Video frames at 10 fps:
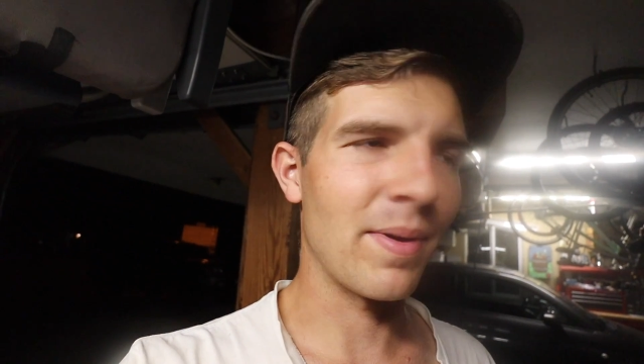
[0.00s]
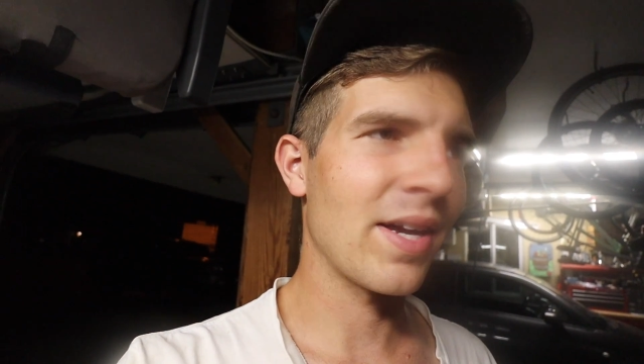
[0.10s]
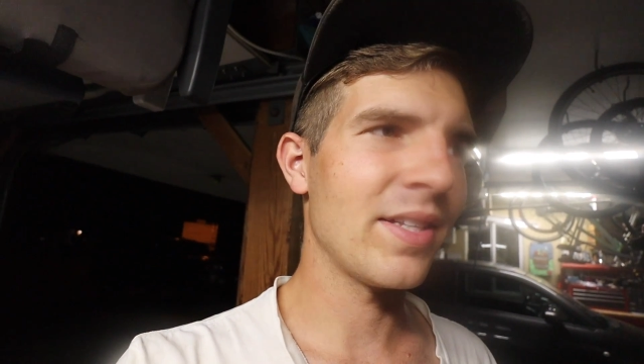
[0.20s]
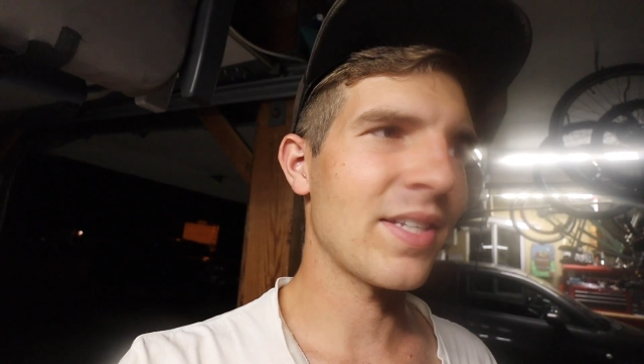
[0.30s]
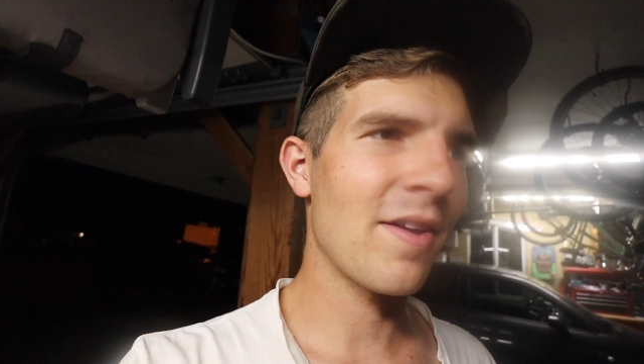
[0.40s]

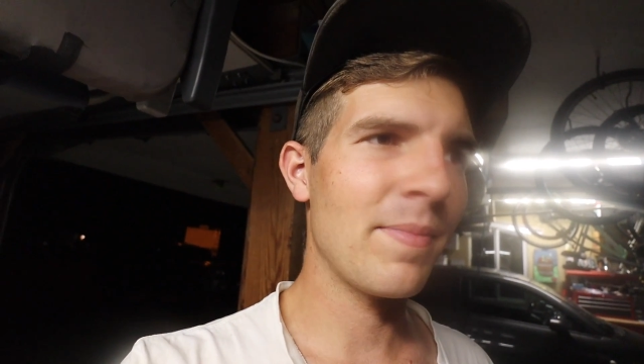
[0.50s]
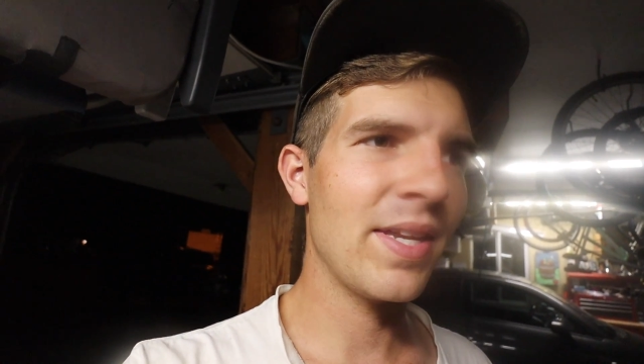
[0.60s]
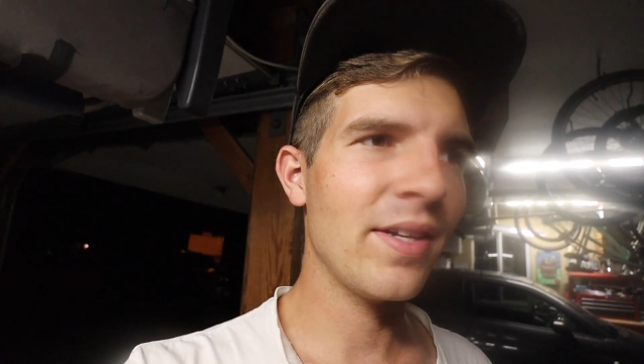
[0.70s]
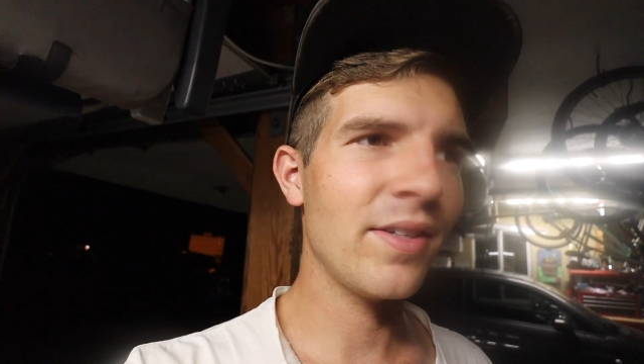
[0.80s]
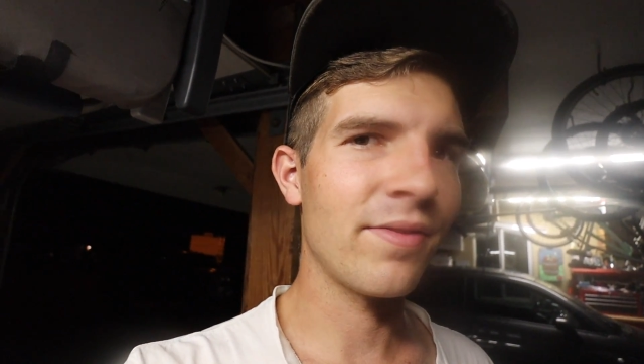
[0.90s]
because I've been
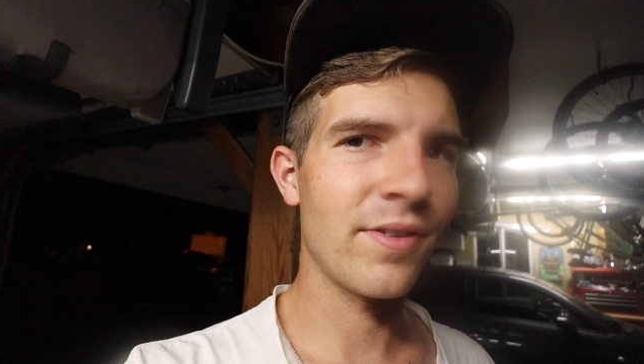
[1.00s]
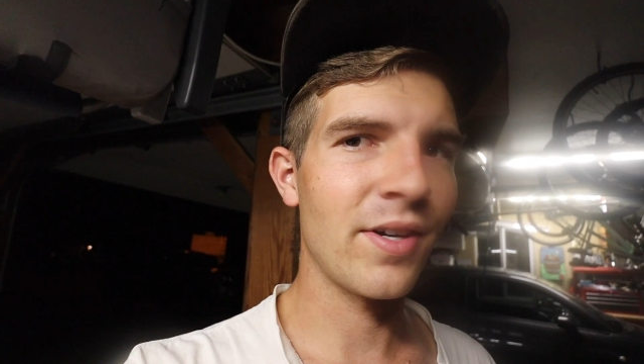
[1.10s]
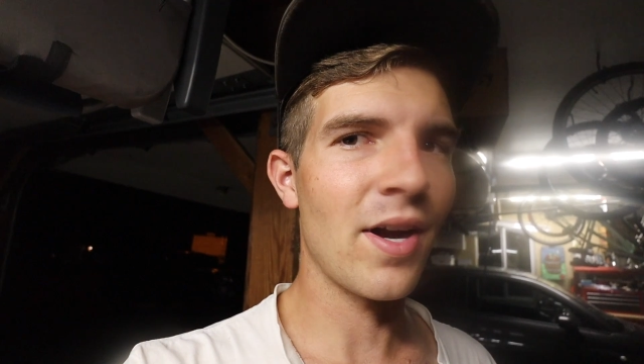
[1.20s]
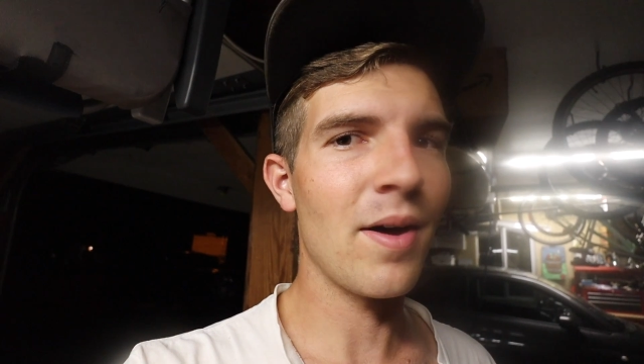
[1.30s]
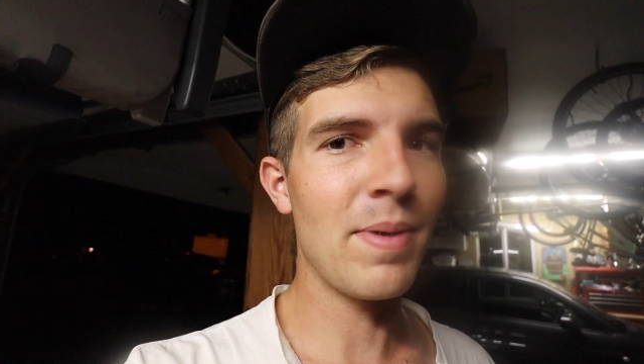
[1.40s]
daily for
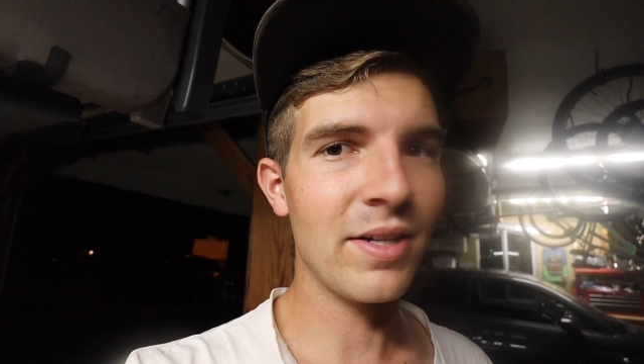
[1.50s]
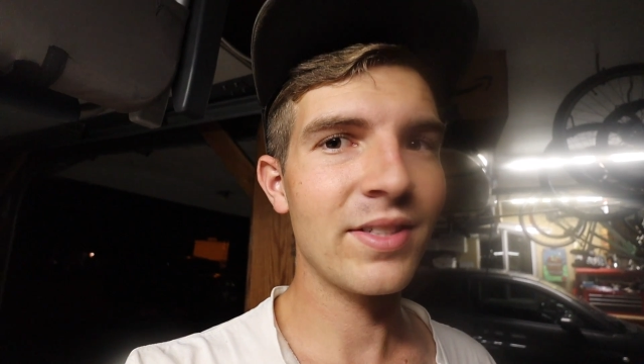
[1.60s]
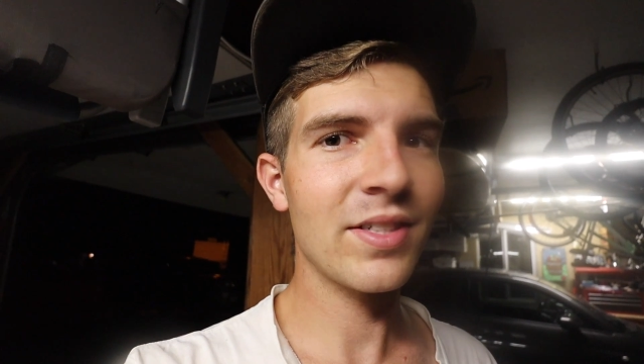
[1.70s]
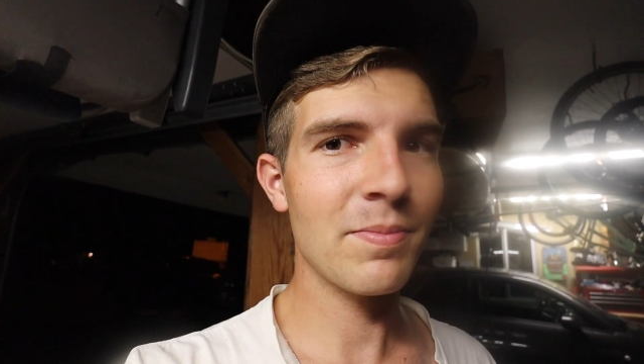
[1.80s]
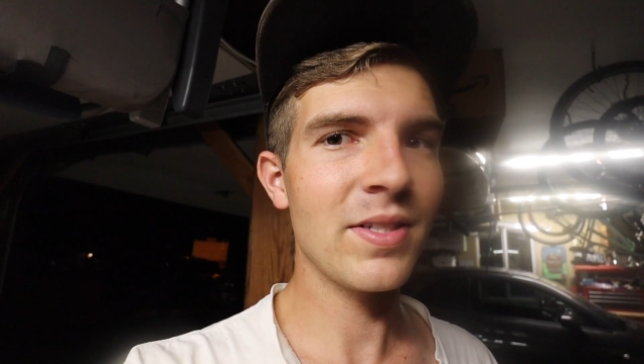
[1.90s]
about
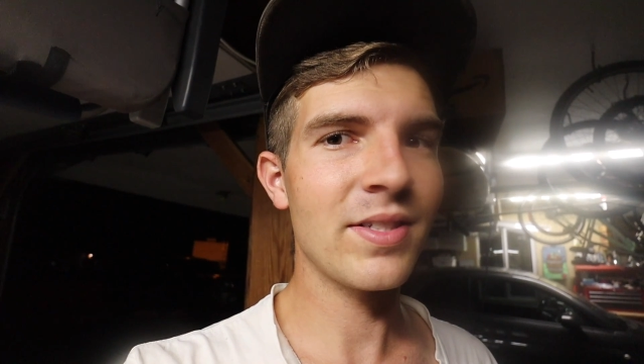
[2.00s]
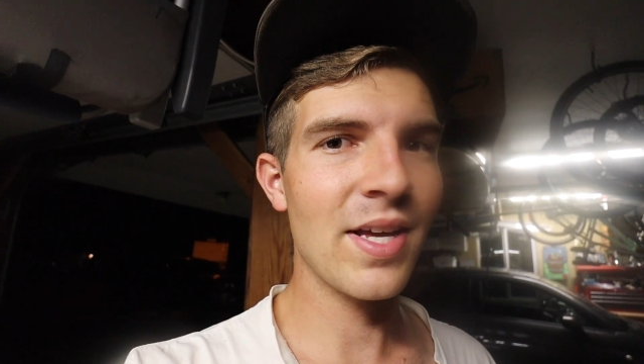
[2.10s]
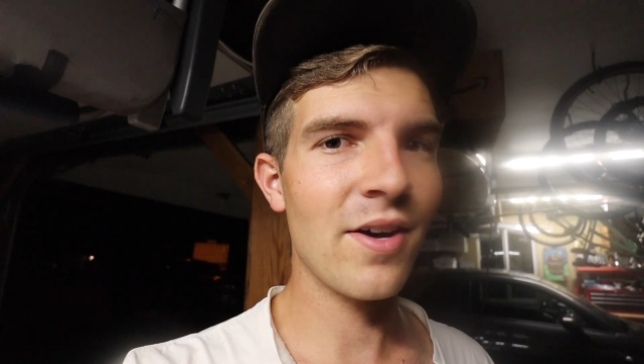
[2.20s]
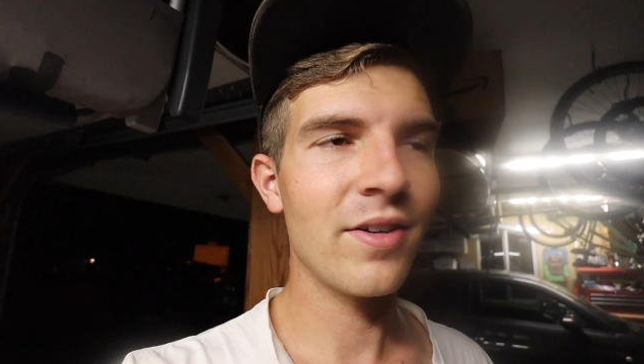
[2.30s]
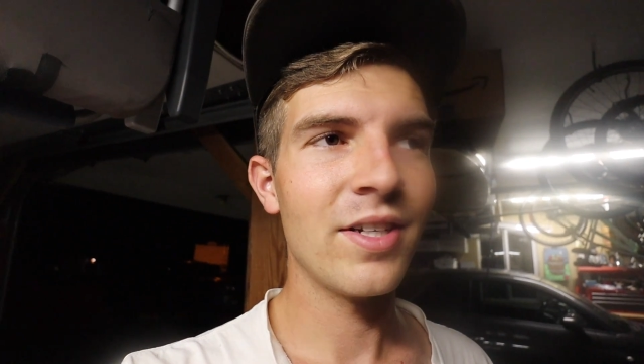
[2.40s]
six months
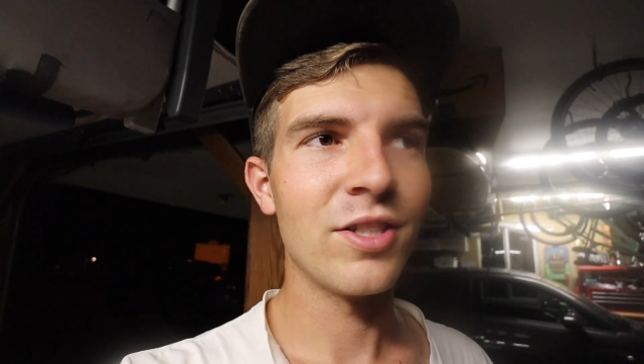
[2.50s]
now.